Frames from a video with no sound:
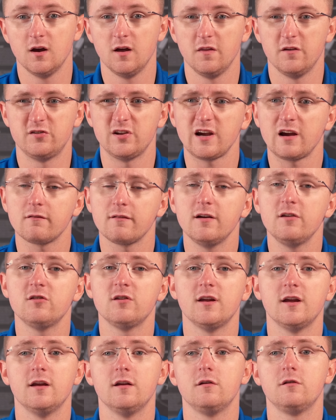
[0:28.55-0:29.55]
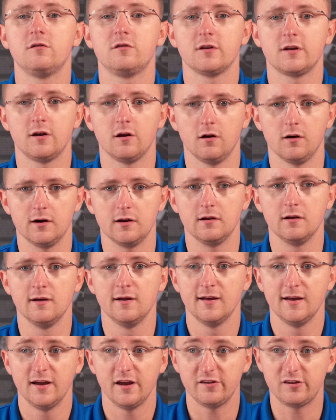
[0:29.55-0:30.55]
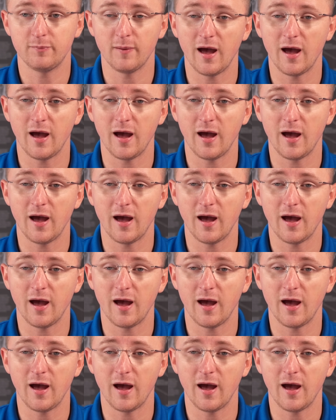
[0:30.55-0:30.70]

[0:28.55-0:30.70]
The second reason is security. You see,